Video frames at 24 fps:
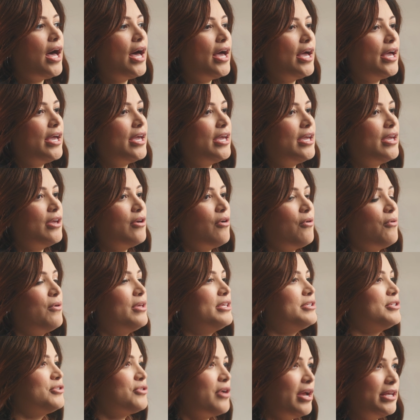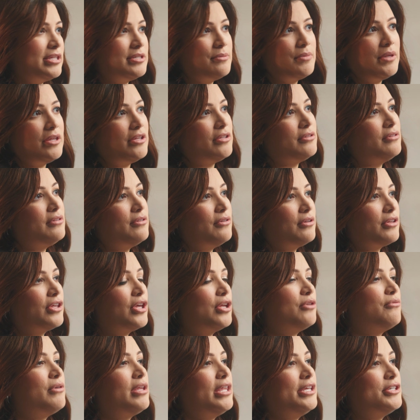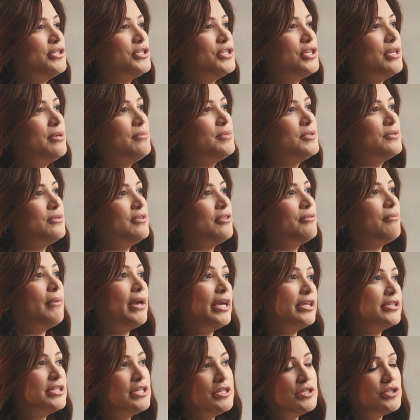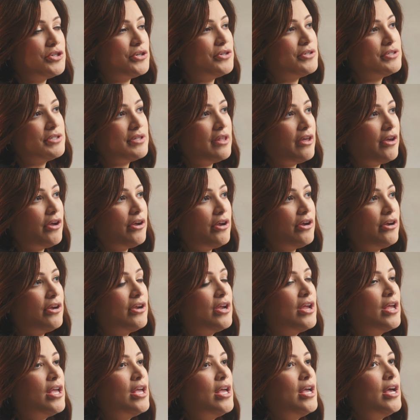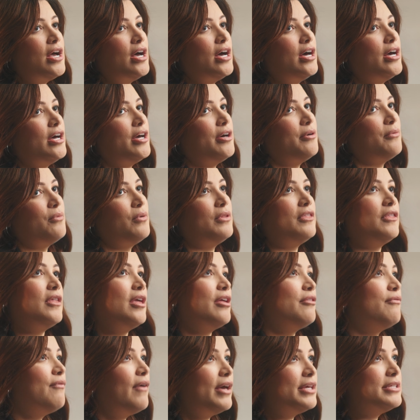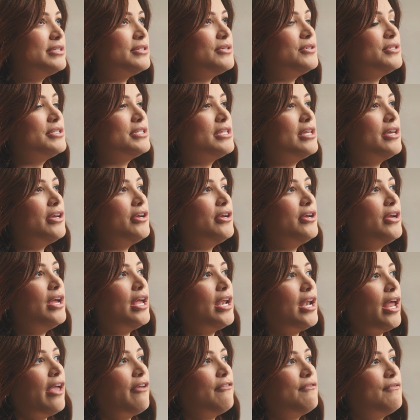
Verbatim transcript: I always try to build good relationships with my teachers there, uh, with the advisors there, and I